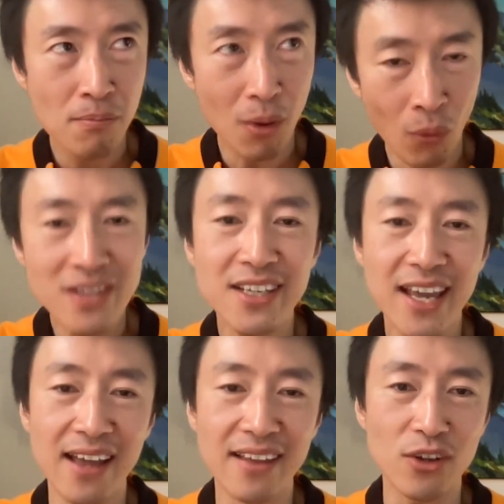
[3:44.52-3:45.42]
But once
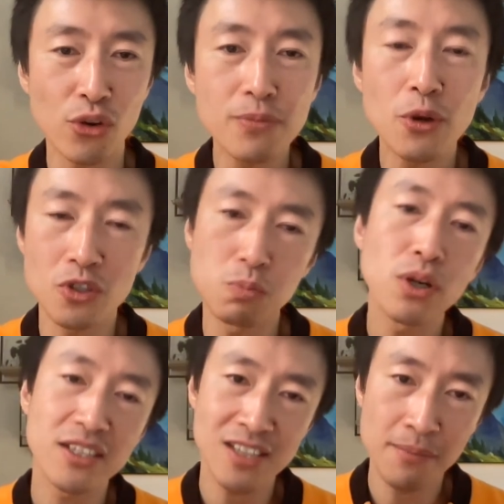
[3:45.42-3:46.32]
again, crypto yeah. is
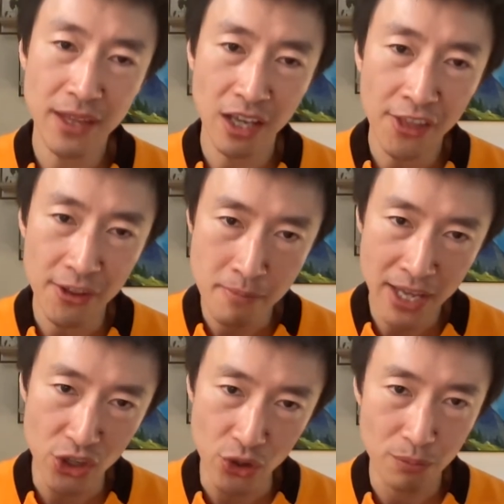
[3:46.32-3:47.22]
putting something on the
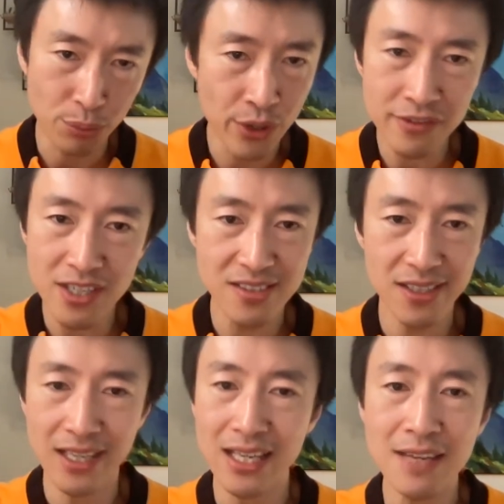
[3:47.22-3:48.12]
menu.
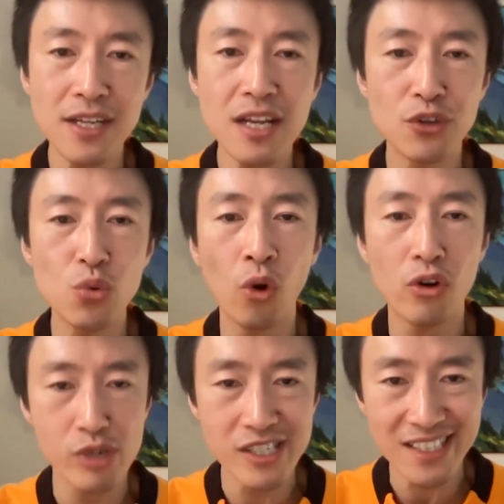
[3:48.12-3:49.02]
Previously, even if you
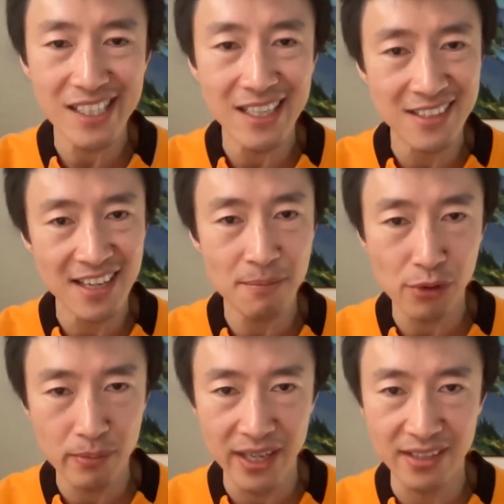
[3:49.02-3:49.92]
were risky in
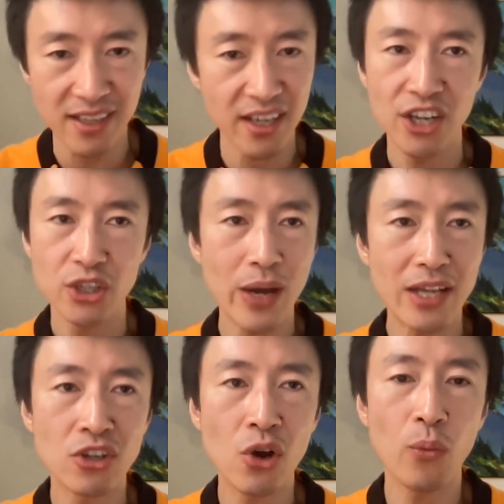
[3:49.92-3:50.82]
temperament, you
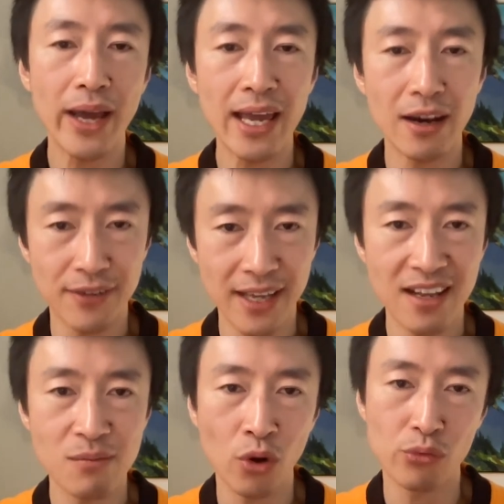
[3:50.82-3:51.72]
had no way of
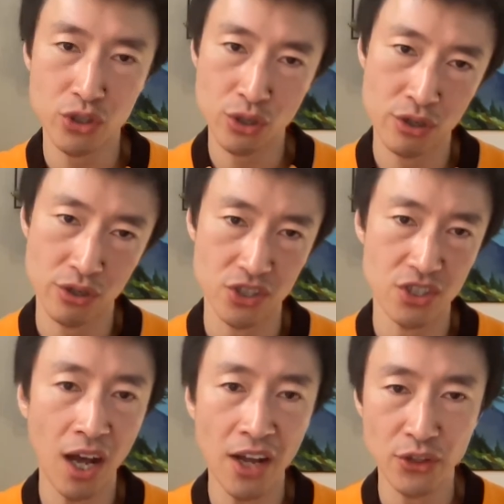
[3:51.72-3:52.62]
getting more
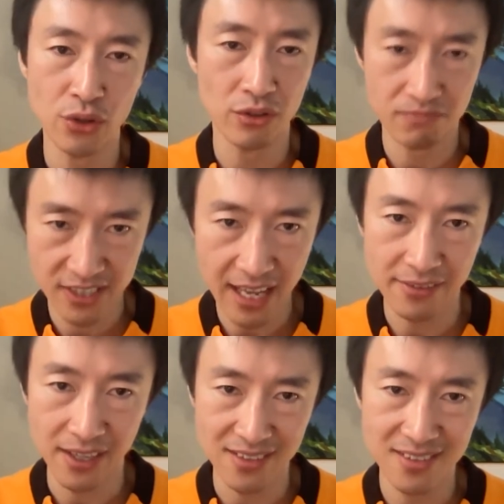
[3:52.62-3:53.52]
returns on your
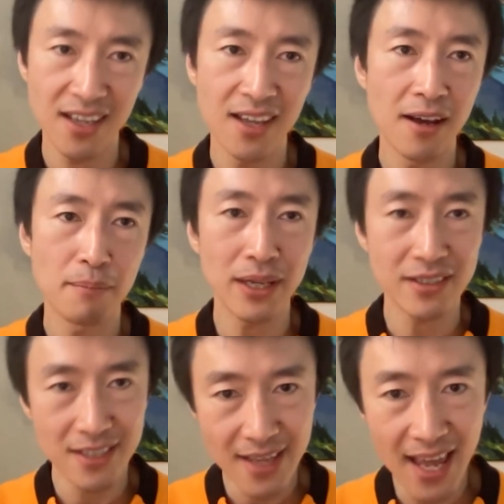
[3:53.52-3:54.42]
savings.
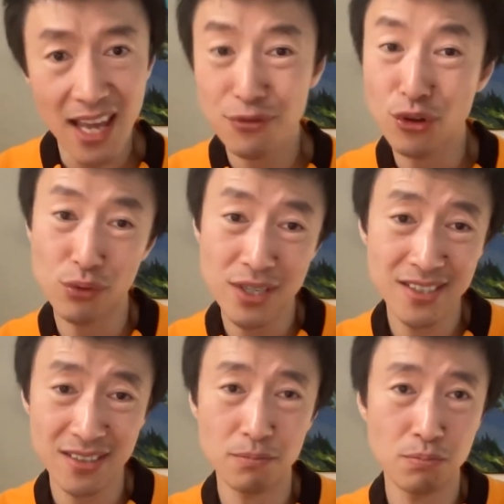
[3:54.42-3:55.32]
But today, if you're
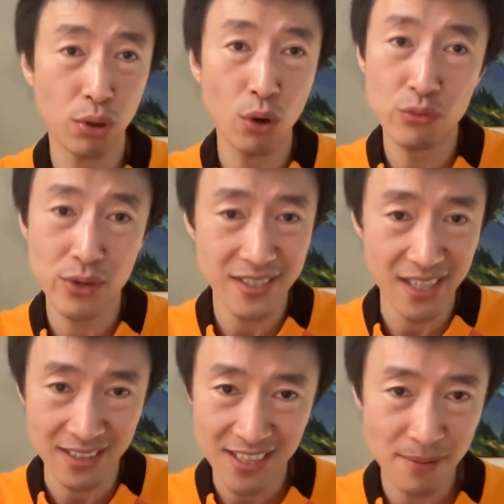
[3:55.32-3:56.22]
risk pro
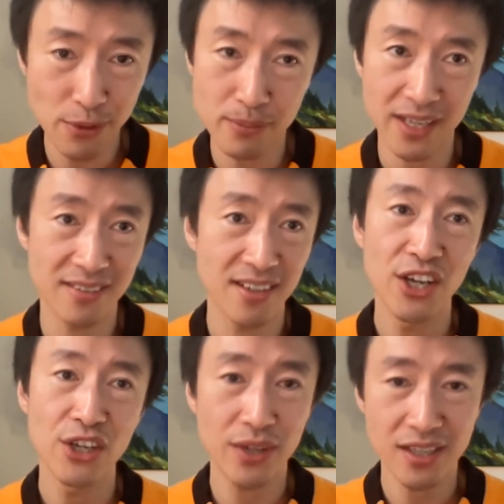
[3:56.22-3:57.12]
risk in temperament,
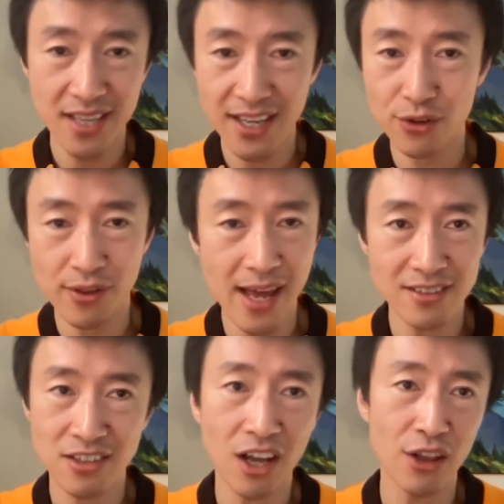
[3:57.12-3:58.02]
you can take your
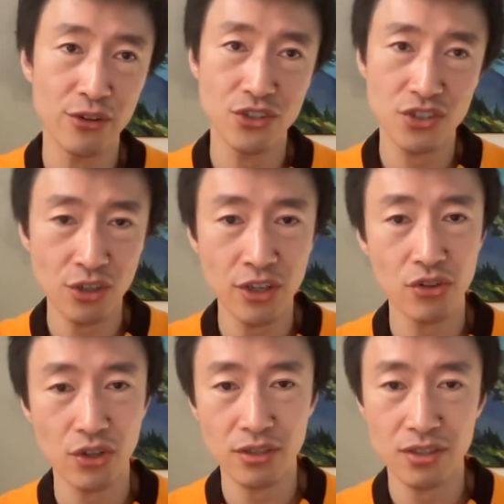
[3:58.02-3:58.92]
thousand dollars, turn
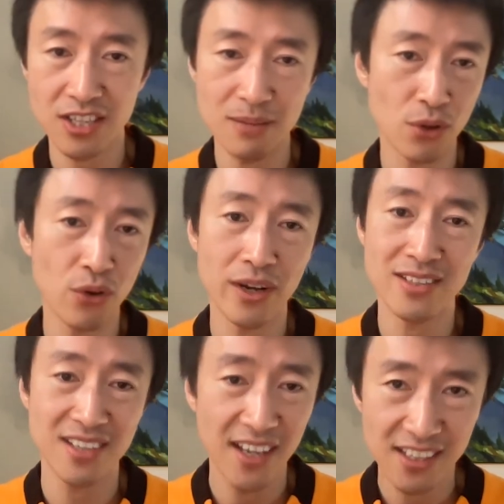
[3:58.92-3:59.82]
it to stable
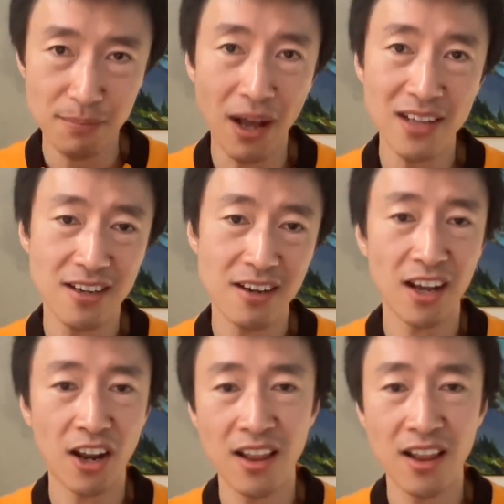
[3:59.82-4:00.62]
coins, deposit it on the